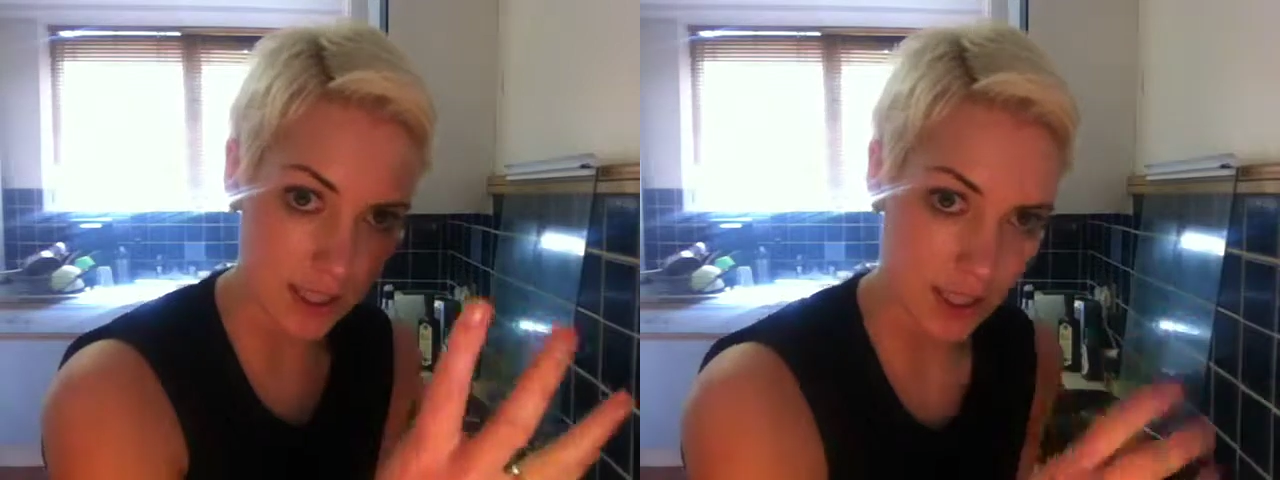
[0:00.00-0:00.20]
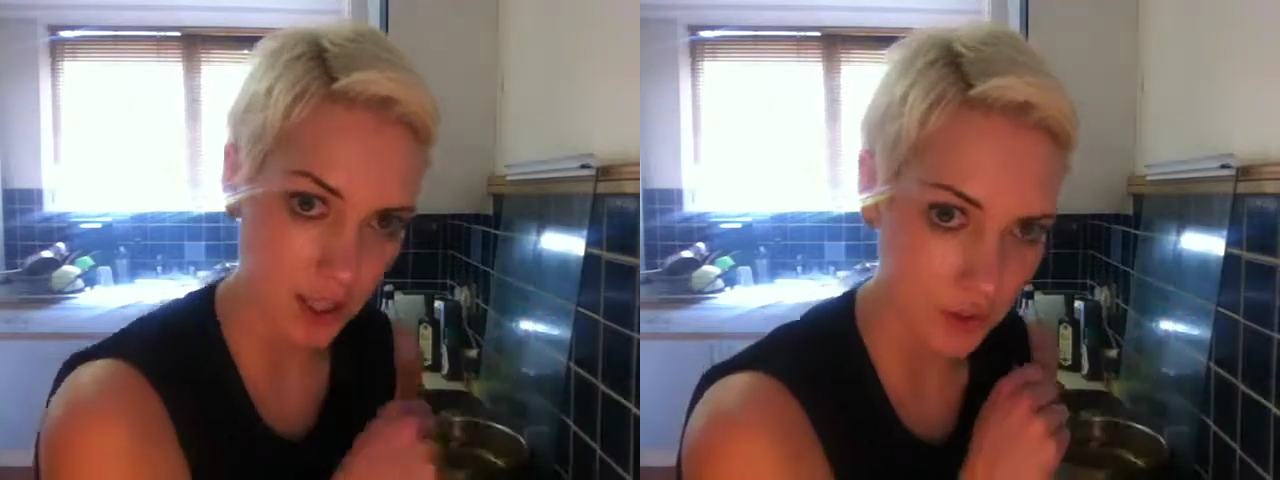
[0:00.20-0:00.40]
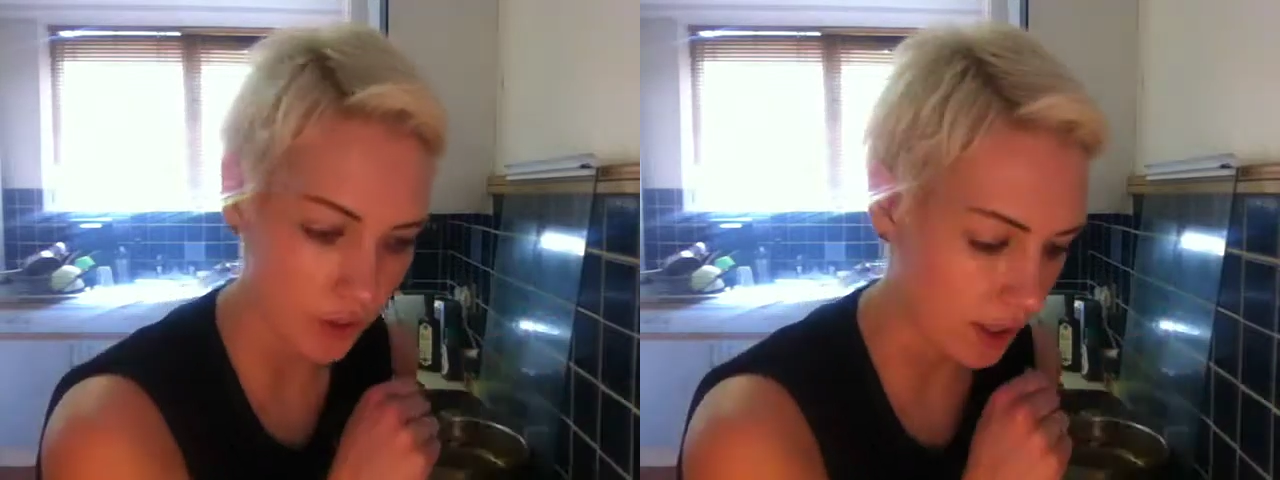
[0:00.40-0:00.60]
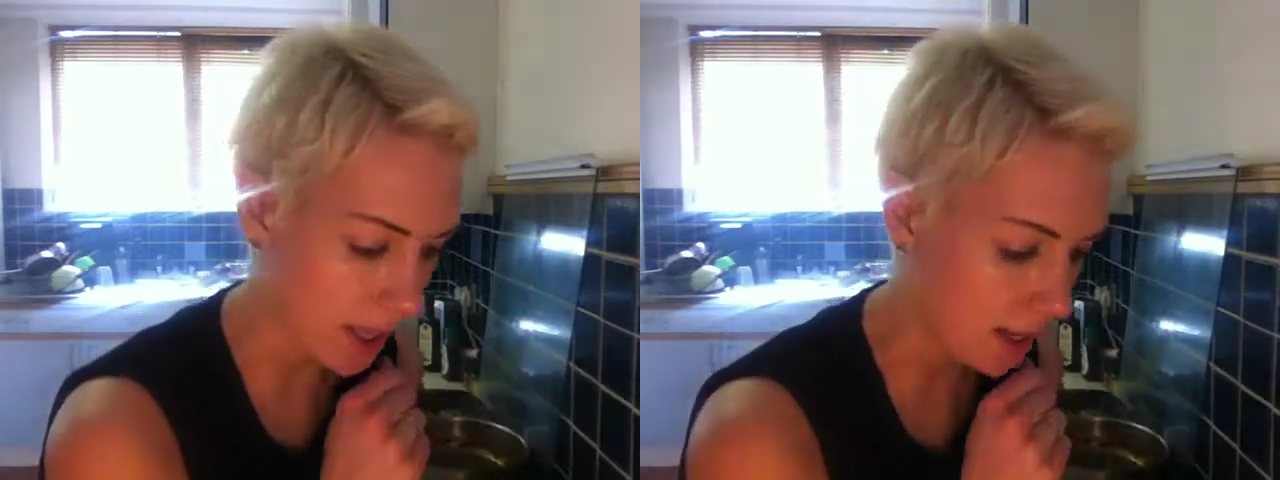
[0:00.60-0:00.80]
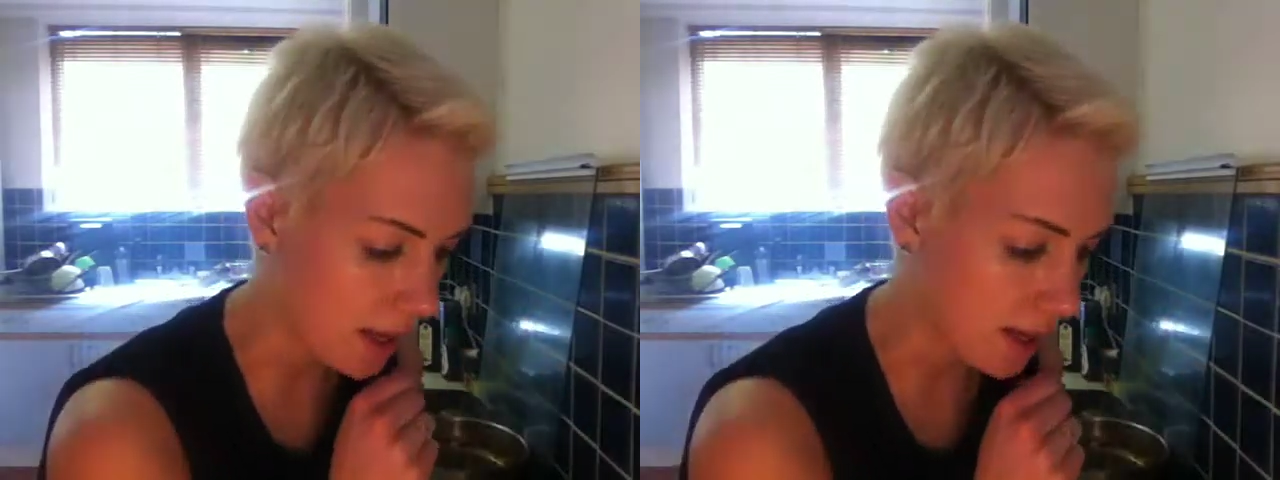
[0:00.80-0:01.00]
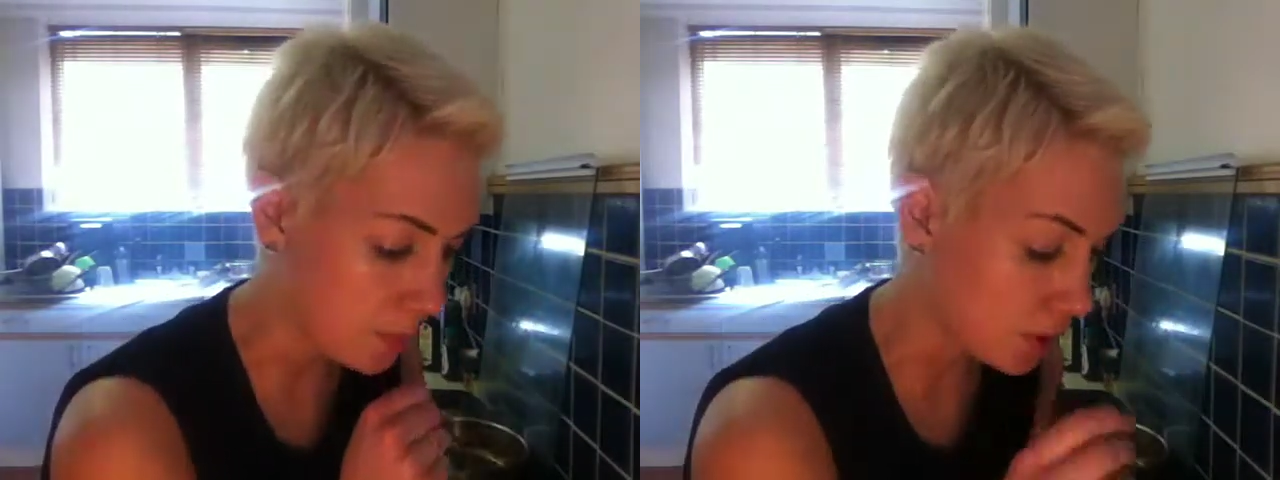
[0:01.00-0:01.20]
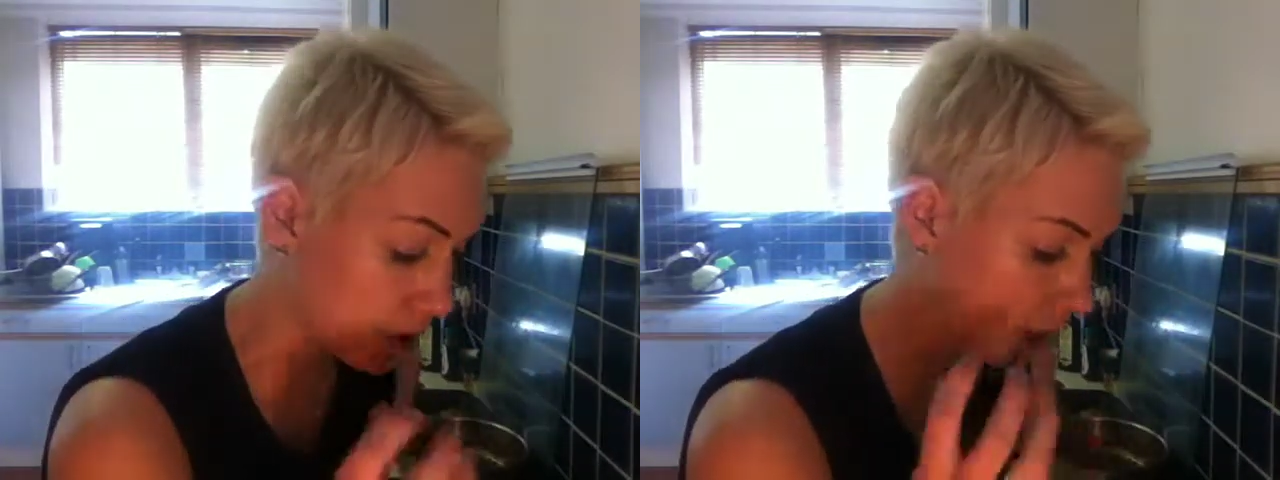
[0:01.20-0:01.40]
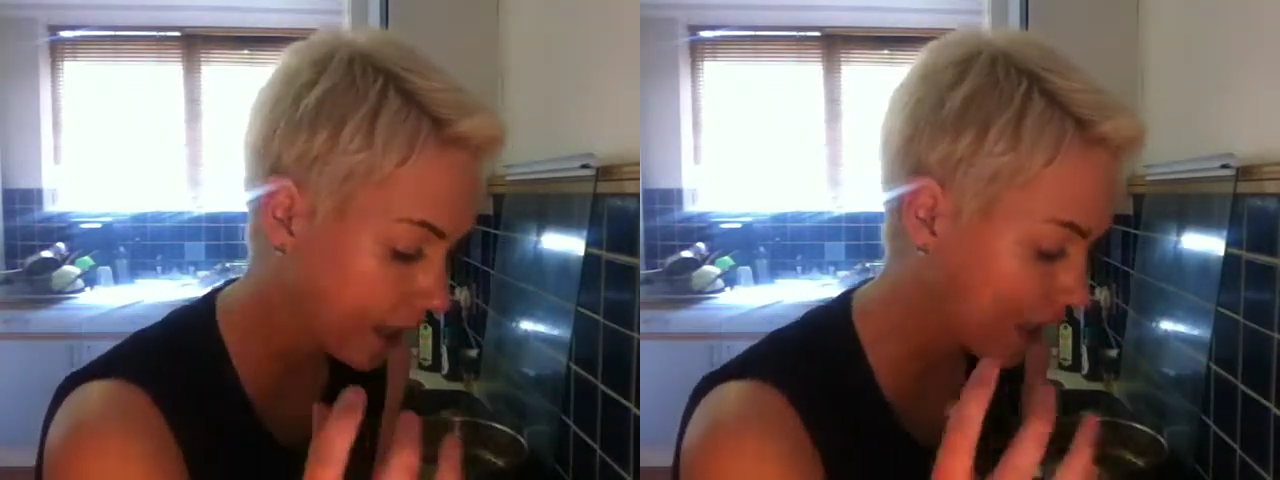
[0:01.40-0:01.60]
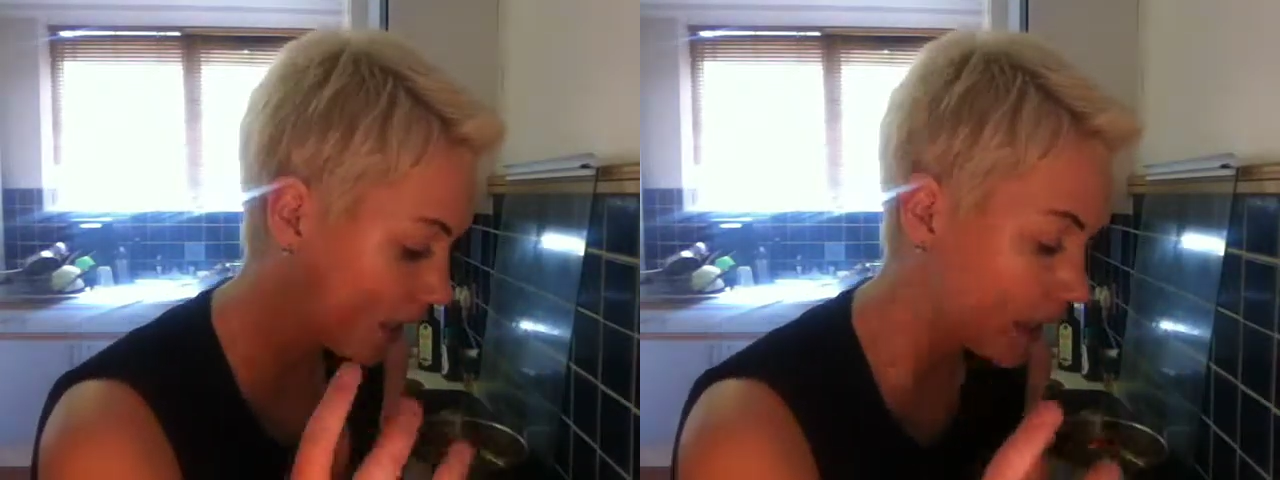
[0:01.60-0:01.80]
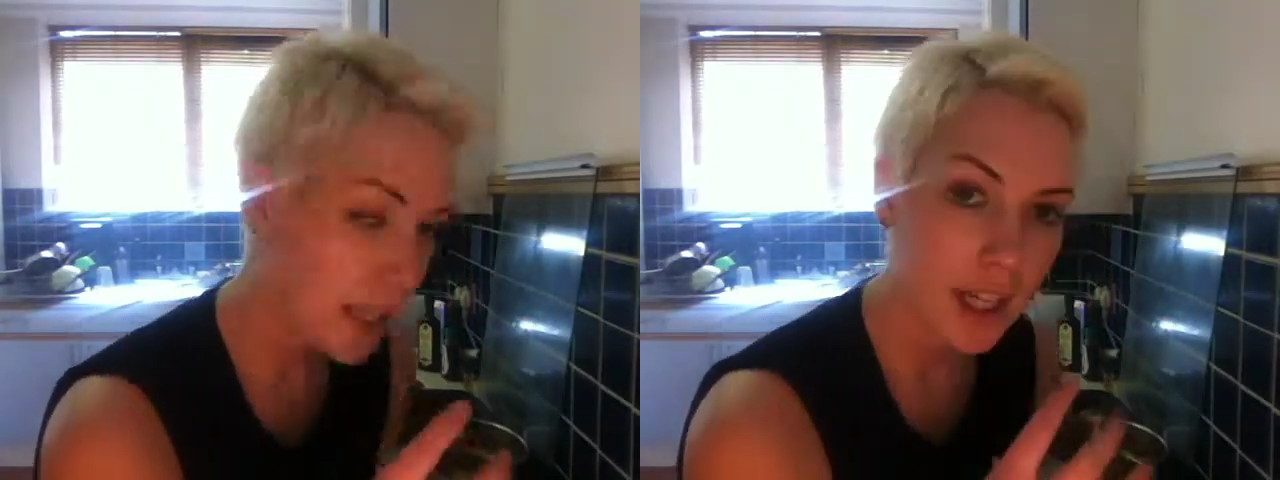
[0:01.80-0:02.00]
the chicken through again. But try
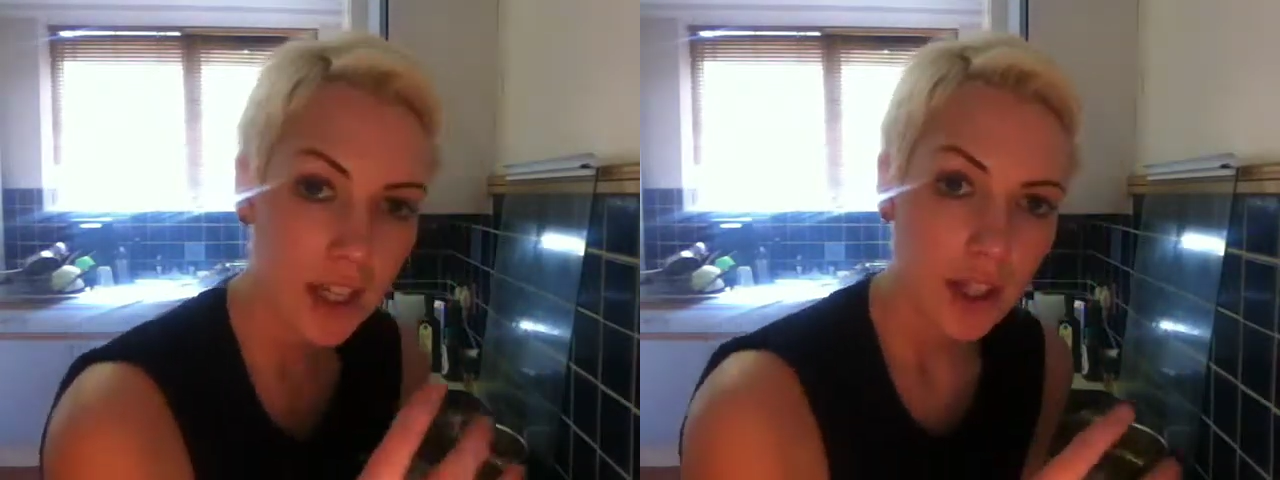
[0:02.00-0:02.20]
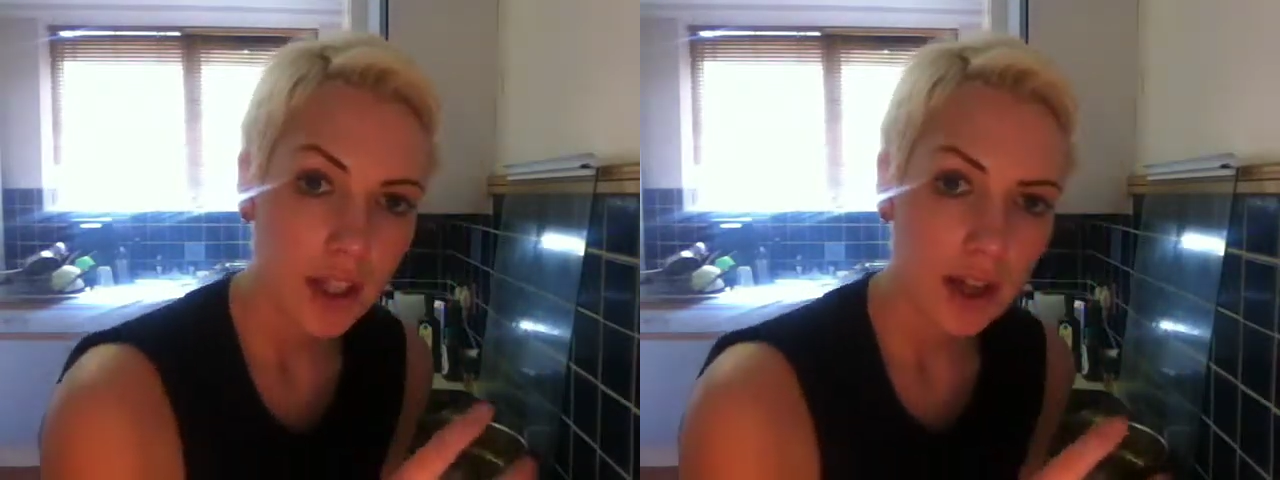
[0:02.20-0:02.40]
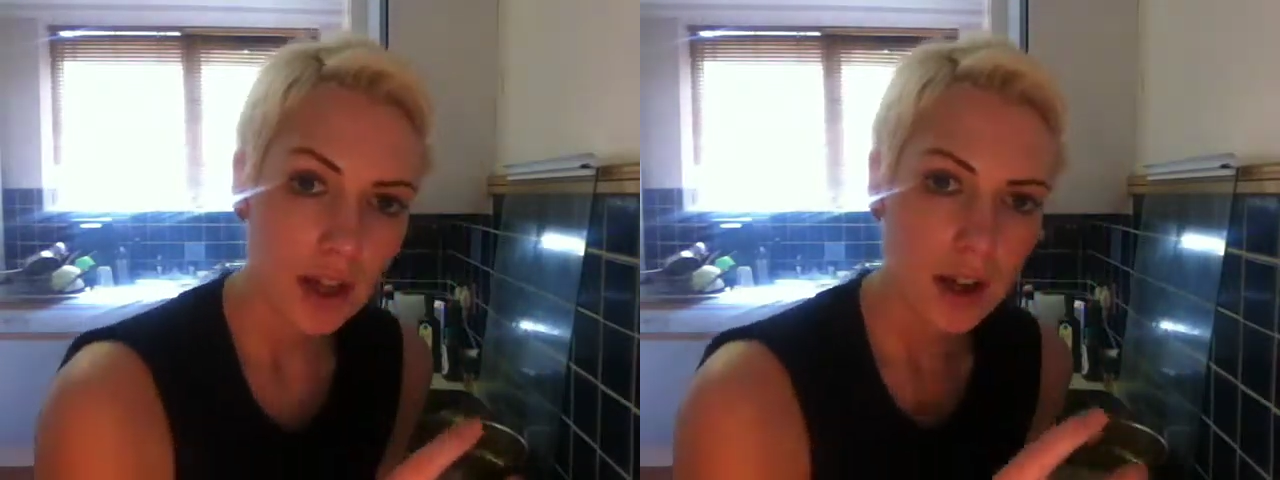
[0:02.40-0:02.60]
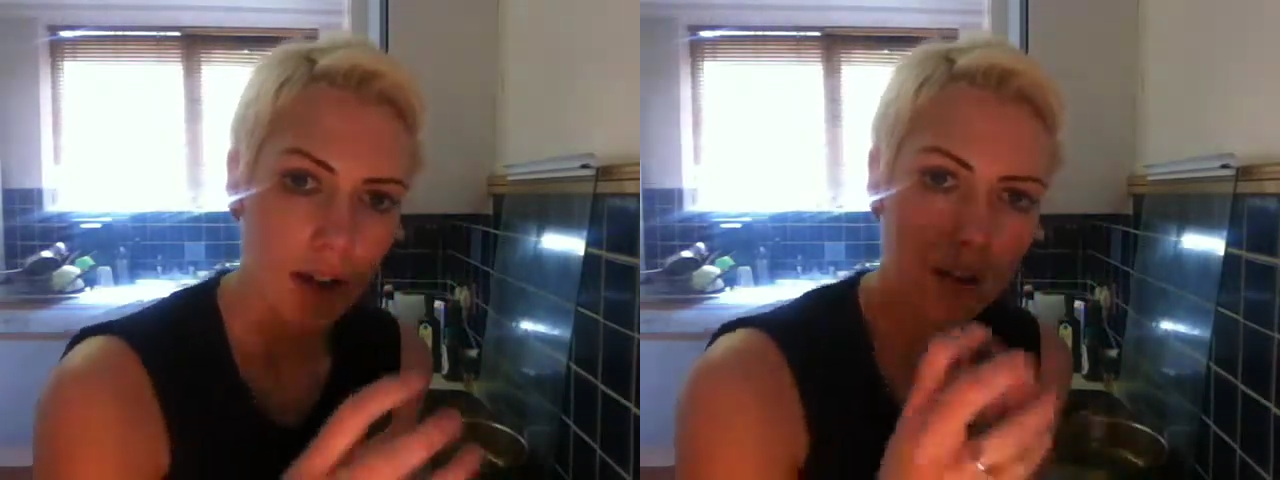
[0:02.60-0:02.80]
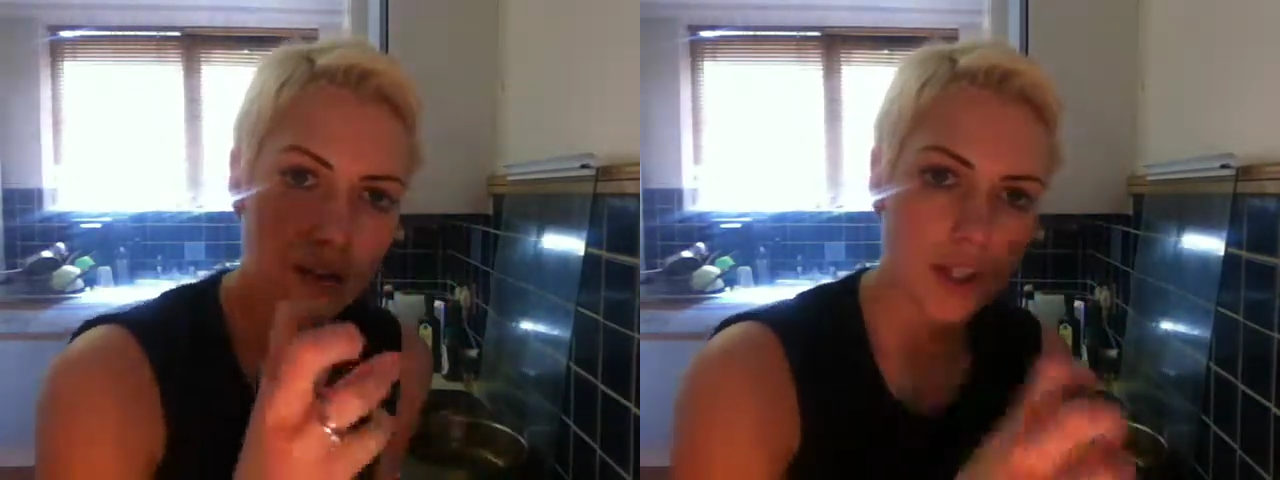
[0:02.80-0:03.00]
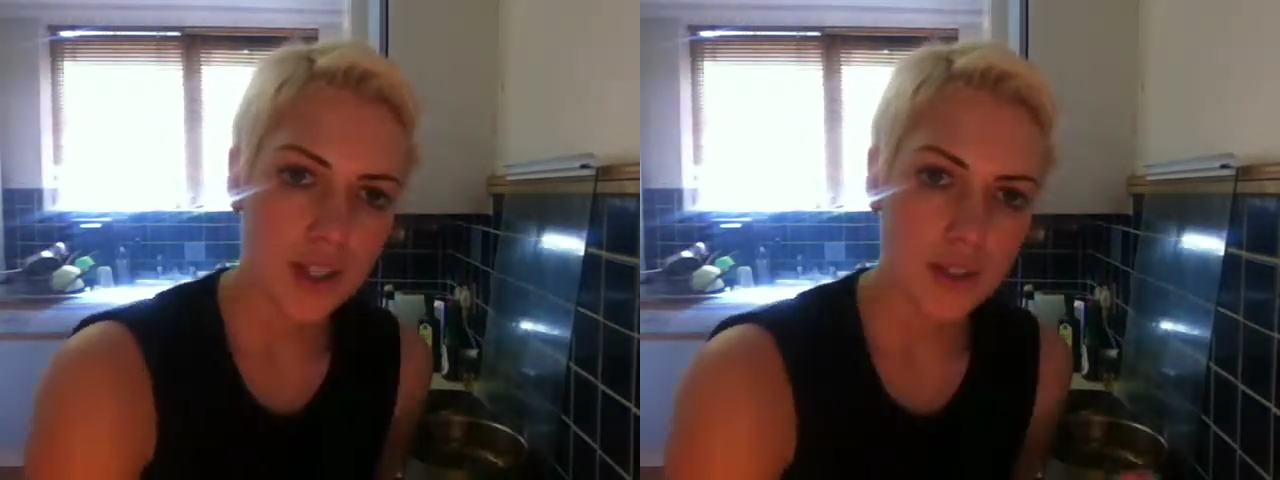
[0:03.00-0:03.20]
and